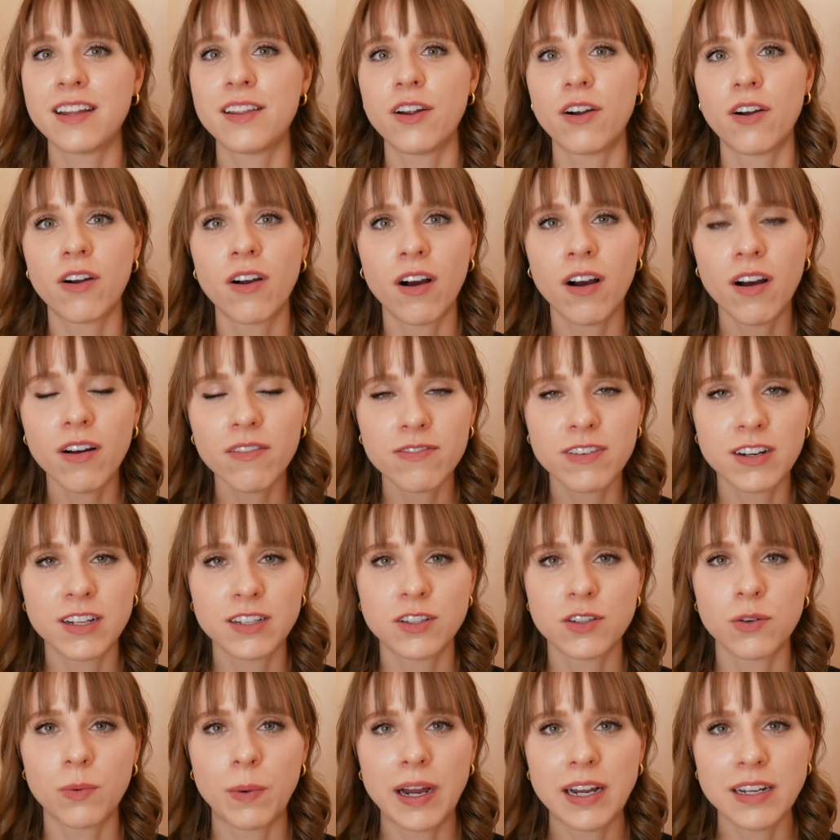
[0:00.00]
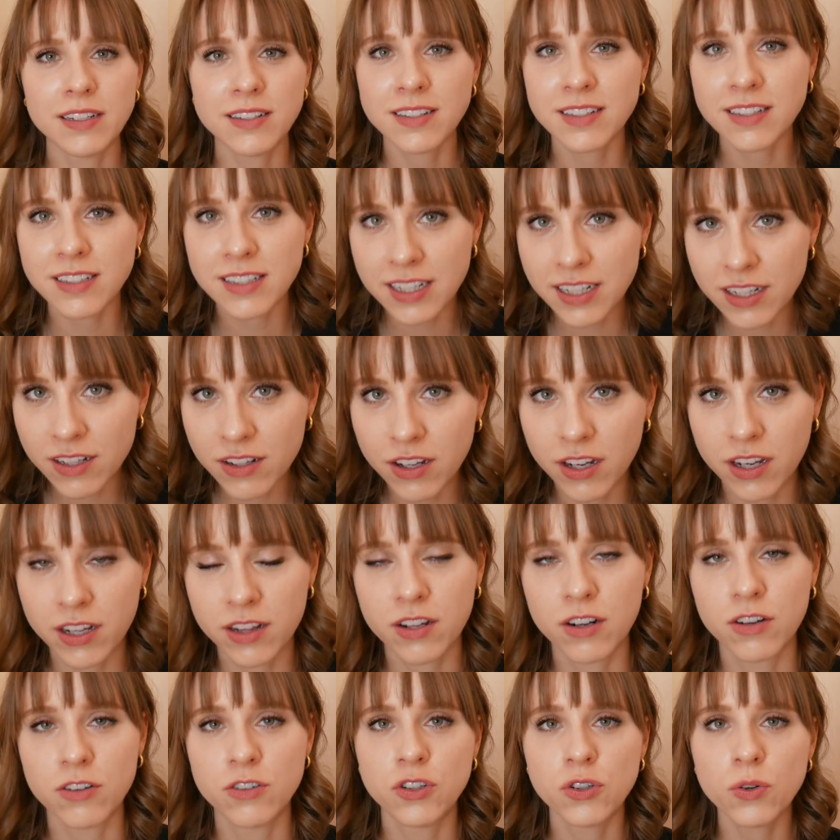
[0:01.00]
their confidence away, stealing
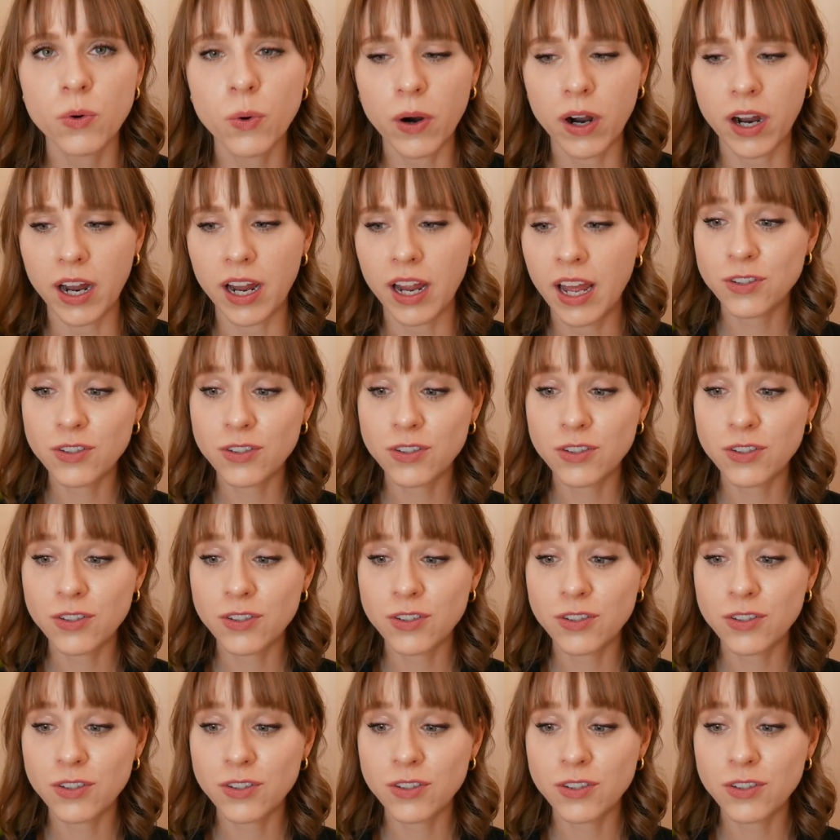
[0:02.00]
their joy.